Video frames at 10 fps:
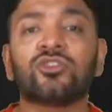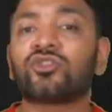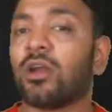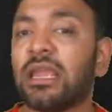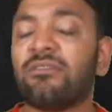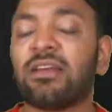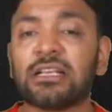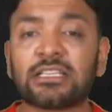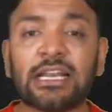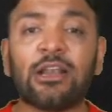So even
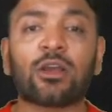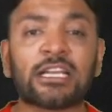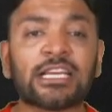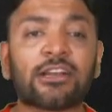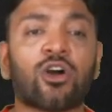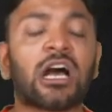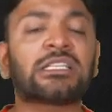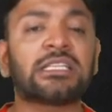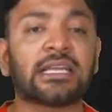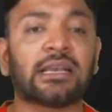this relocation
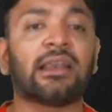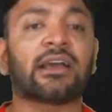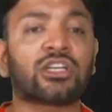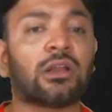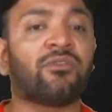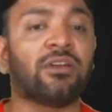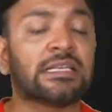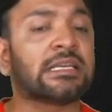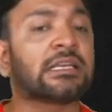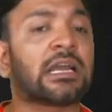cost is a reduction of
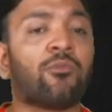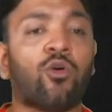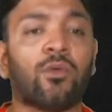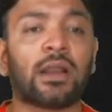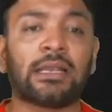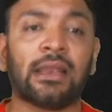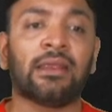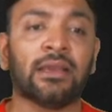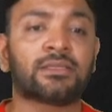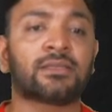lease income over 10
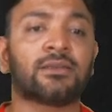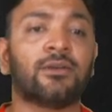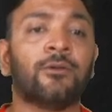years.